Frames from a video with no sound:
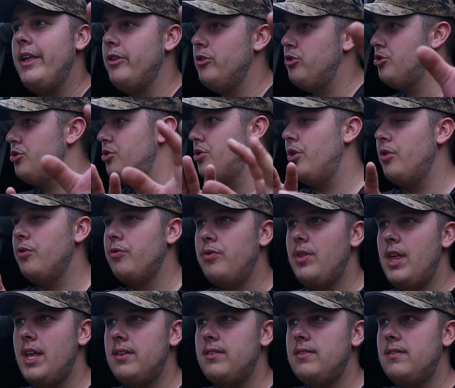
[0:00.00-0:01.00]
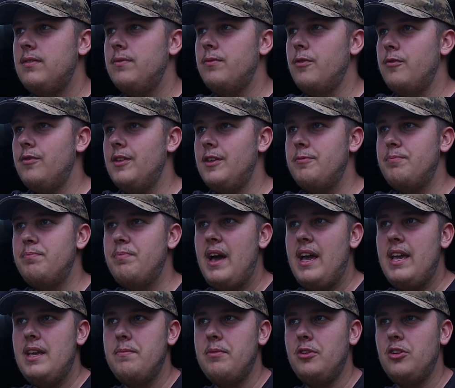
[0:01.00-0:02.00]
edge of this
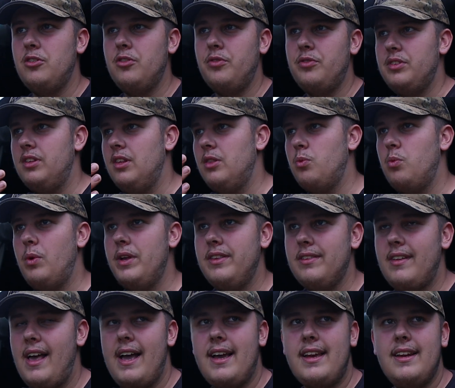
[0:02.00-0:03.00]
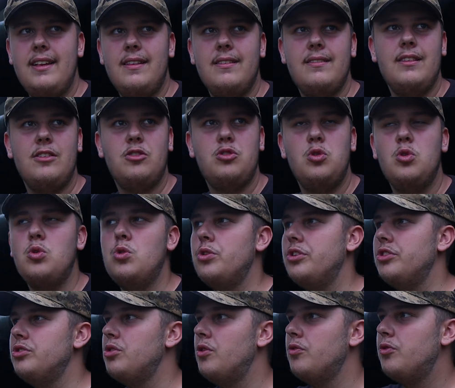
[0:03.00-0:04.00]
bay, because obviously the wind's hacking into this
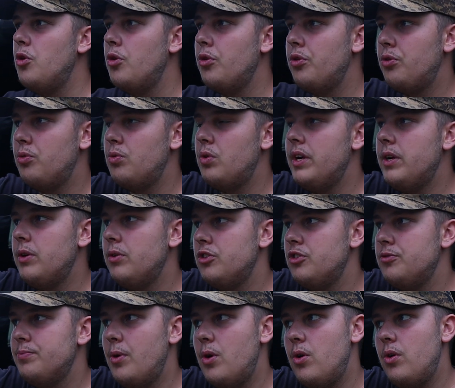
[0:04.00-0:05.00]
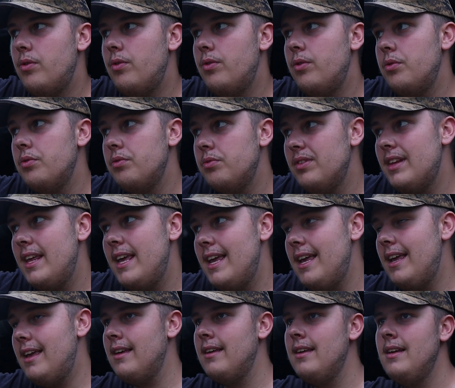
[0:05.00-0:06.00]
corner. So I've got 3 on a spot
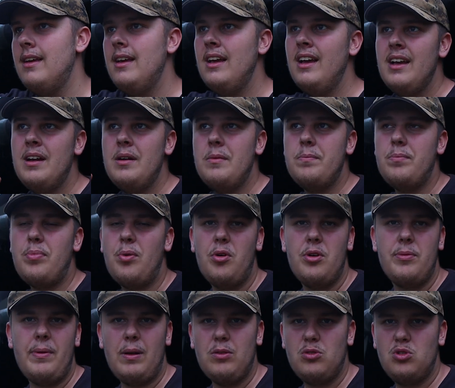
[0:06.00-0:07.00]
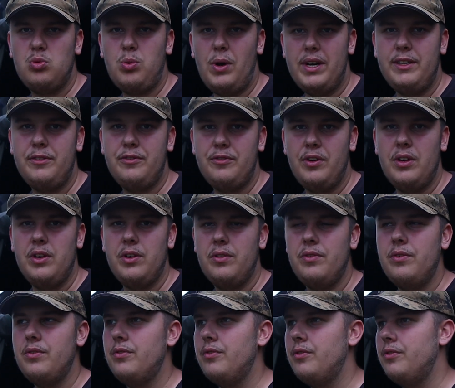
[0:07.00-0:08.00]
near, probably about 20 foot
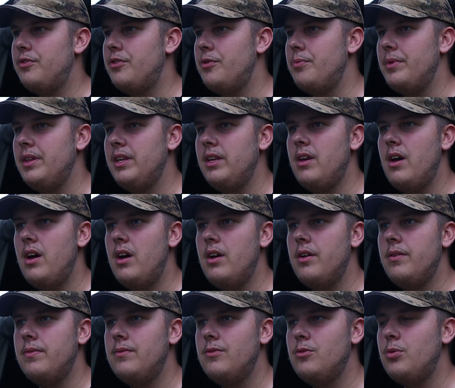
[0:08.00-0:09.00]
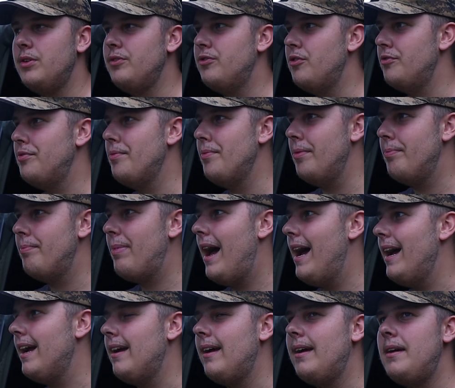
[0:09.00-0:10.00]
from the
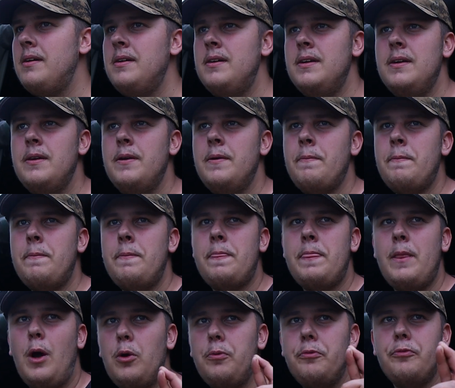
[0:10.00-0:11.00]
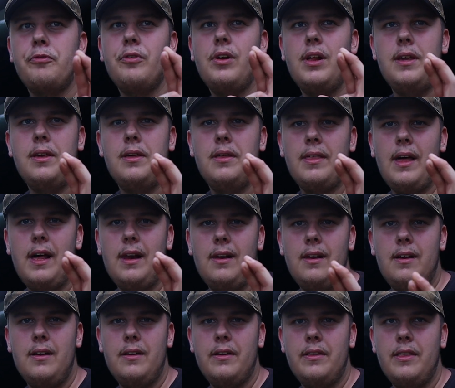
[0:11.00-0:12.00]
bank. Hopefully
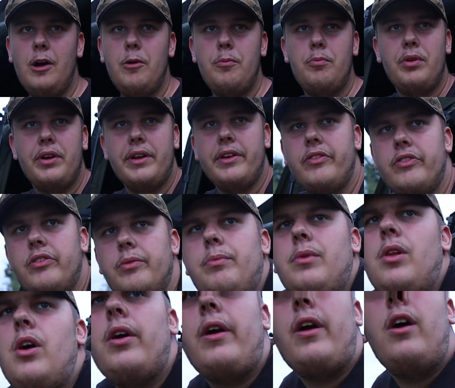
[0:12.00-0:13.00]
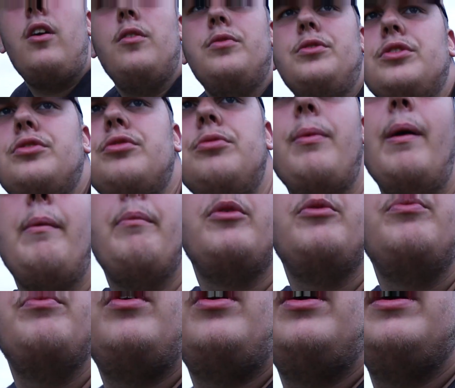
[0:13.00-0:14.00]
that'll bring us some luck. I've just
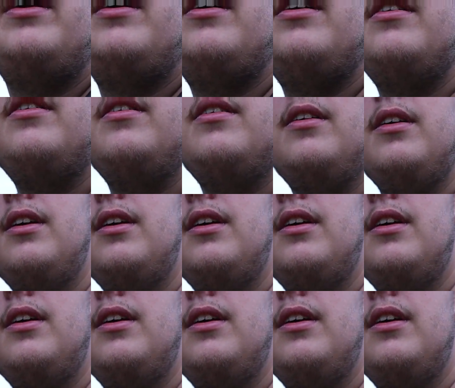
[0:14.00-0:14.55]
remembered my